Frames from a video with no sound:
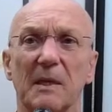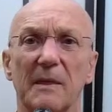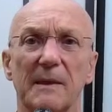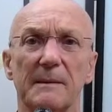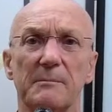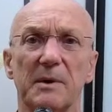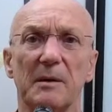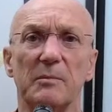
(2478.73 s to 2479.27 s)

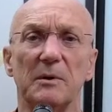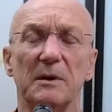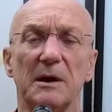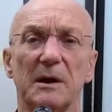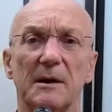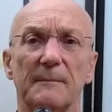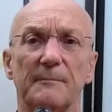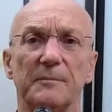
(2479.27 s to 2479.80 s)
they bubble
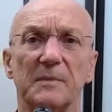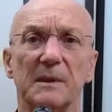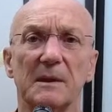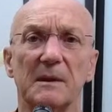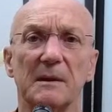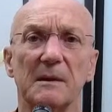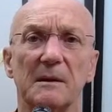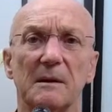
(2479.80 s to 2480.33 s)
up,
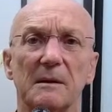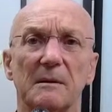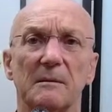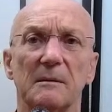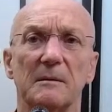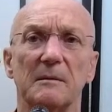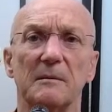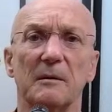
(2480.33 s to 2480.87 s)

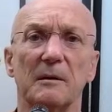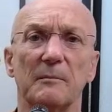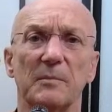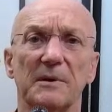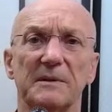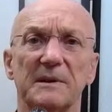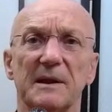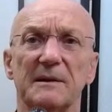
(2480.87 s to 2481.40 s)

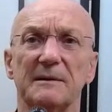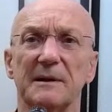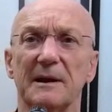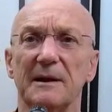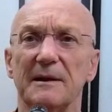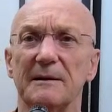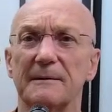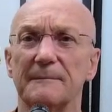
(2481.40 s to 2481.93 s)
but then
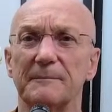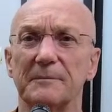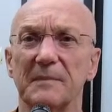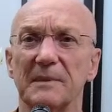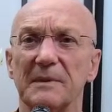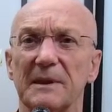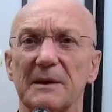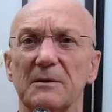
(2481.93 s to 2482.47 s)
they
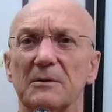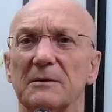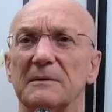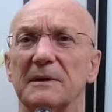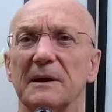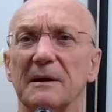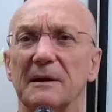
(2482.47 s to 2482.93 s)
don't